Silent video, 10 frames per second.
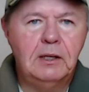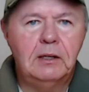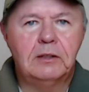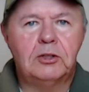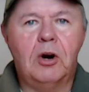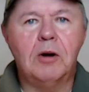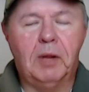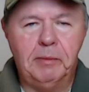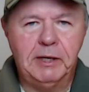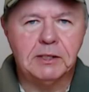term
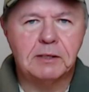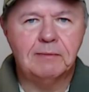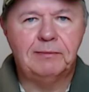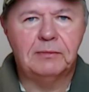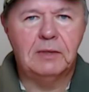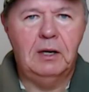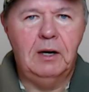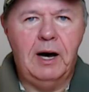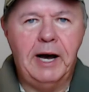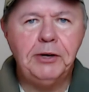limits.
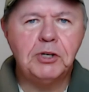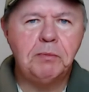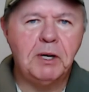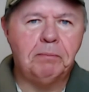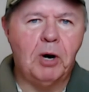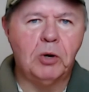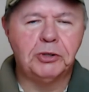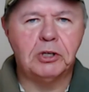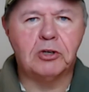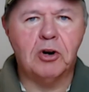I used to be opposed
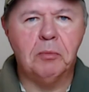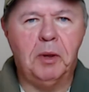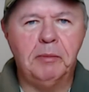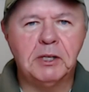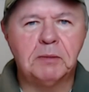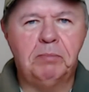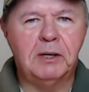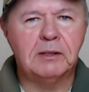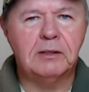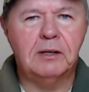to term limits,
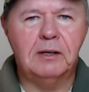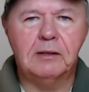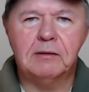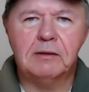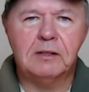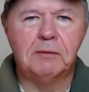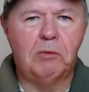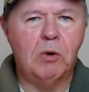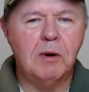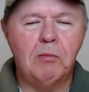but the
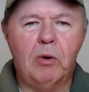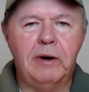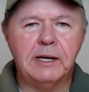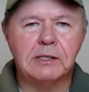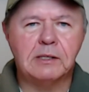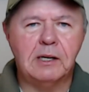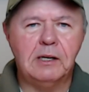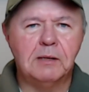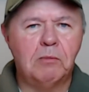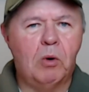more and more I see,
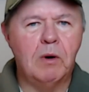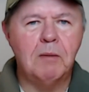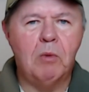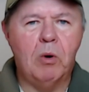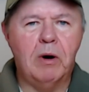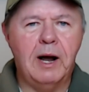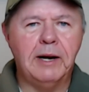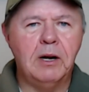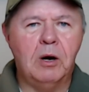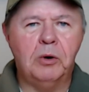the more and more I
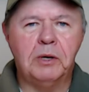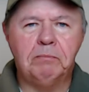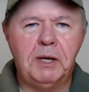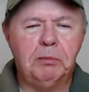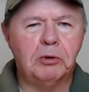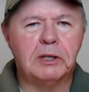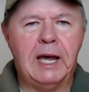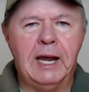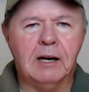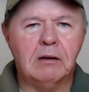know that people can't